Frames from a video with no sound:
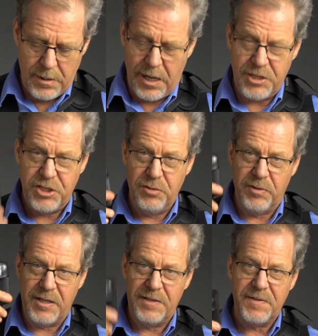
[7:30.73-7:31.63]
I shoot
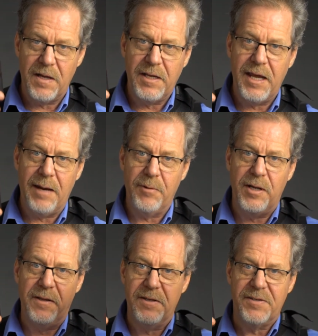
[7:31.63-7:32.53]
with this on
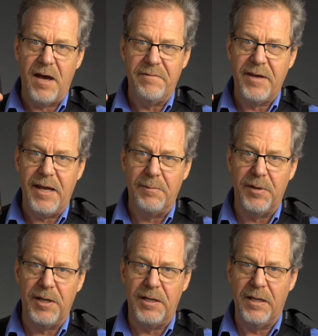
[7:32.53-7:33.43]
camera, this off
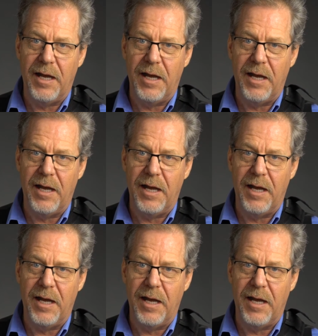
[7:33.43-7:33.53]
camera,